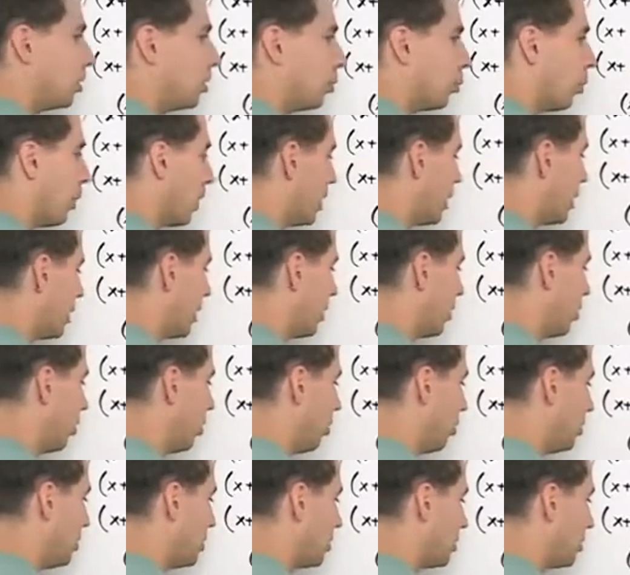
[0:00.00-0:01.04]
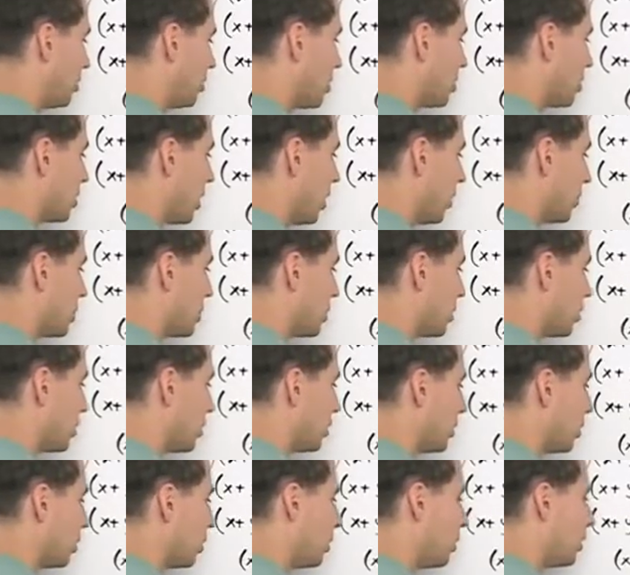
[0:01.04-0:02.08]
And writing out all these little steps
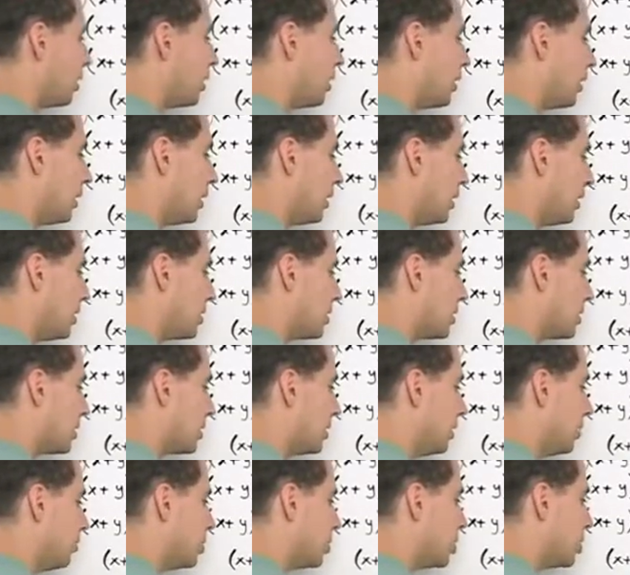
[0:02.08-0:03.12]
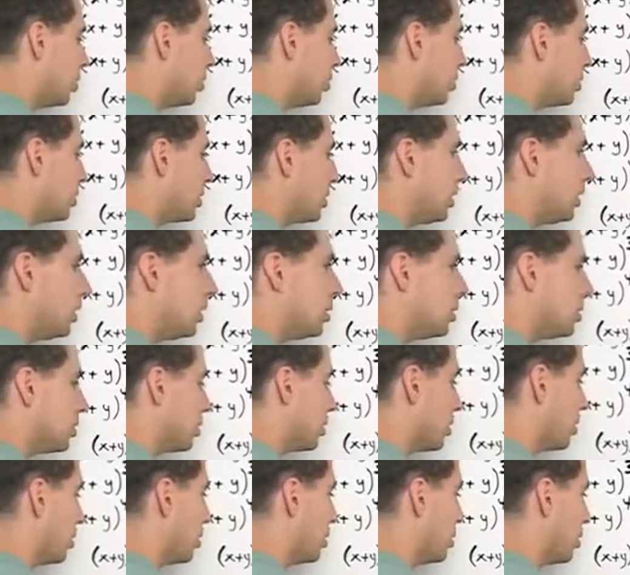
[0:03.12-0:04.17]
seems a little
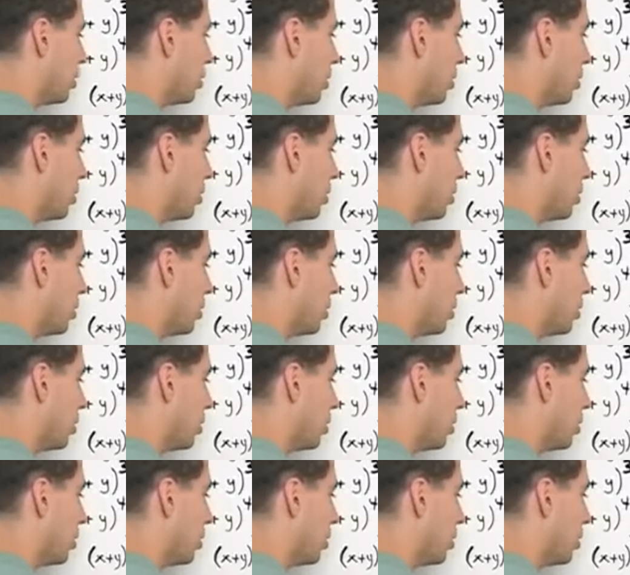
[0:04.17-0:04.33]
tedious,